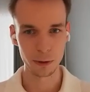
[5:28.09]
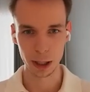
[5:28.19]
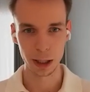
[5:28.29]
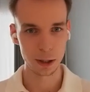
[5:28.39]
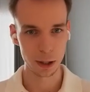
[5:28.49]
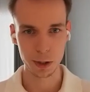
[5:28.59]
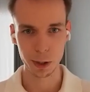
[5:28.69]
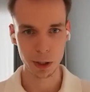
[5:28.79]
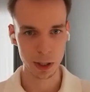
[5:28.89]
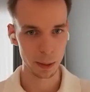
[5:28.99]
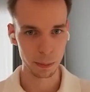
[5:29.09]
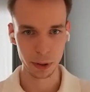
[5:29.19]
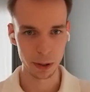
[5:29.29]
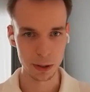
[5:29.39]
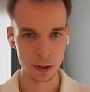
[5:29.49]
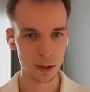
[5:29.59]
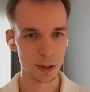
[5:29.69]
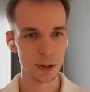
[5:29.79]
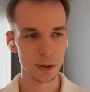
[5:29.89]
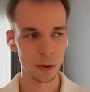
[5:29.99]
really interesting examples